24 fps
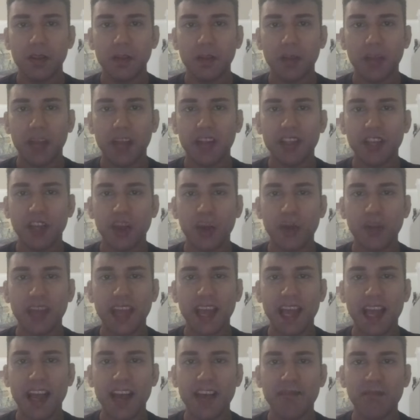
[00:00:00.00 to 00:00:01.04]
but it's going to
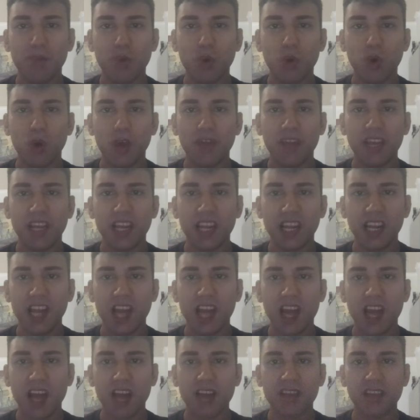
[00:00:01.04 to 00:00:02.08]
have more of a
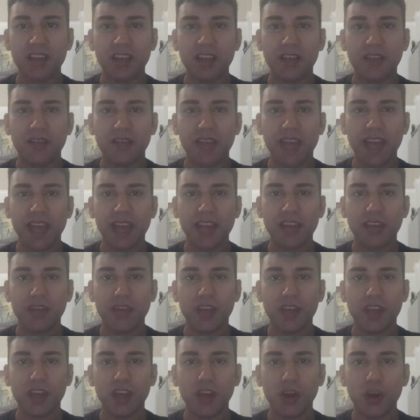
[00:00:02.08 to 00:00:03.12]
lasting effect on
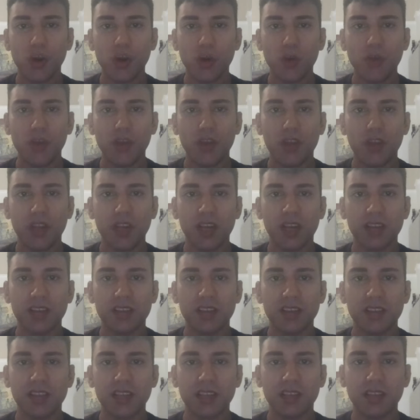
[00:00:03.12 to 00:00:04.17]
the covert
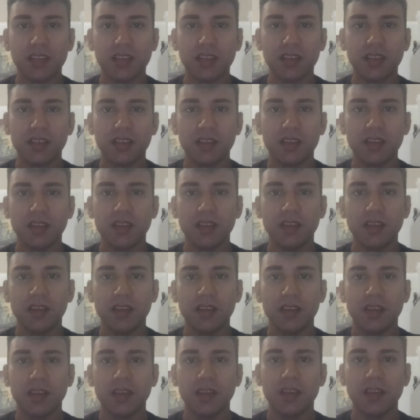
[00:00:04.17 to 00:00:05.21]
narcissist.
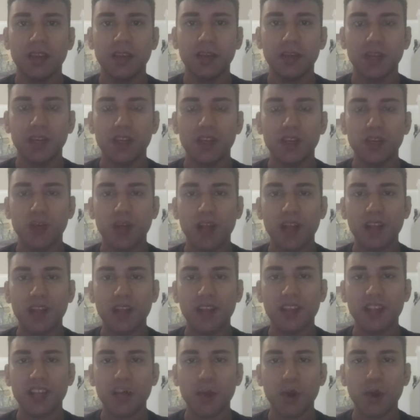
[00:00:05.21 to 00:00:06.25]
Because while
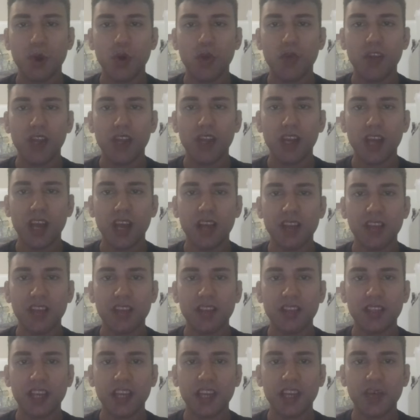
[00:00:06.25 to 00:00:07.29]
some overt
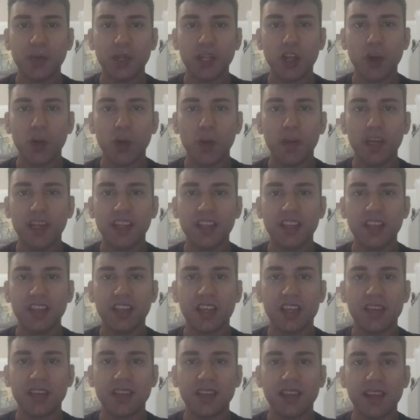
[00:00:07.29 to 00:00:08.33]
narcissists will openly
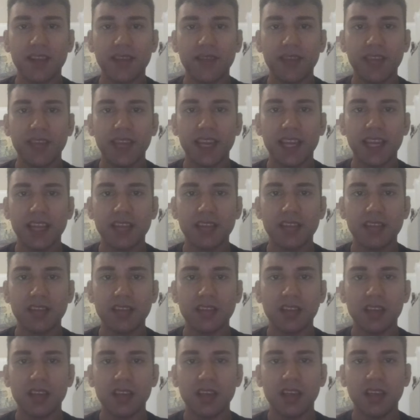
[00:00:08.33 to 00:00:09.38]
discuss their
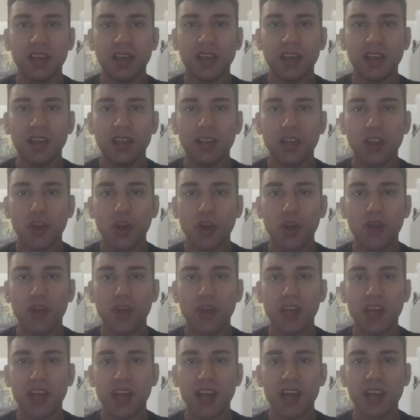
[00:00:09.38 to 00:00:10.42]
feelings, the
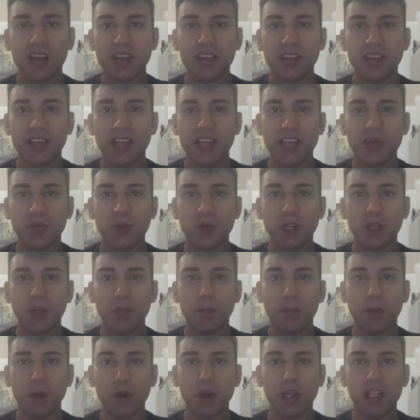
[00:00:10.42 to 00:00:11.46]
covert narcissist will
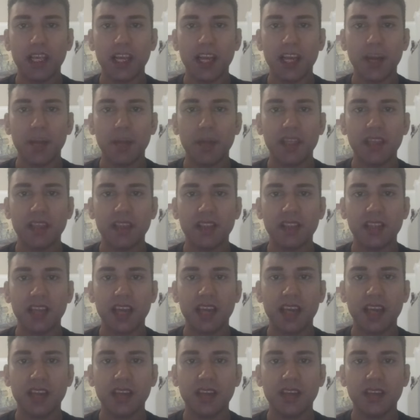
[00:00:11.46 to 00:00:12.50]
bottle it up
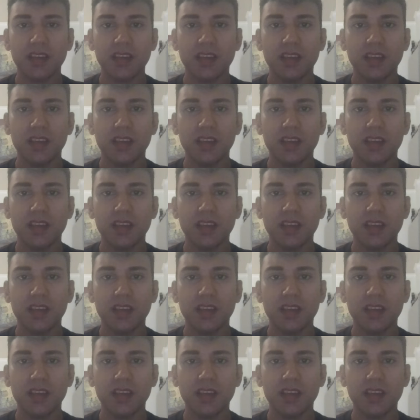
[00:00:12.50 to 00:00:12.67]
inside